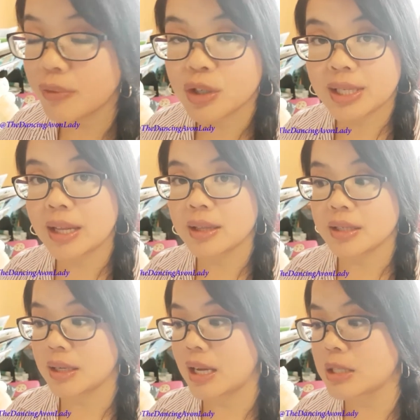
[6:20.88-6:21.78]
if you're selling
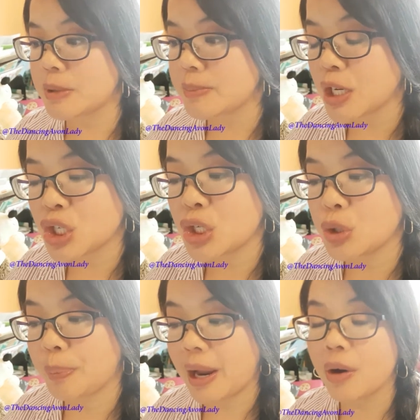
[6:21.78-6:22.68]
this to customers, make sure you
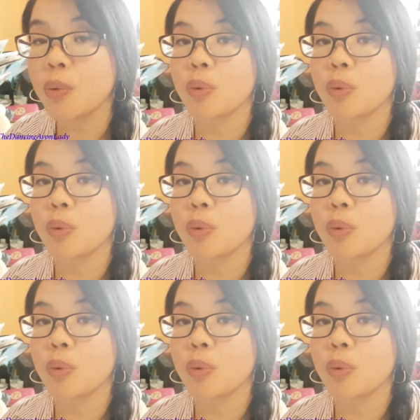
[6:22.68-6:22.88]
do pair it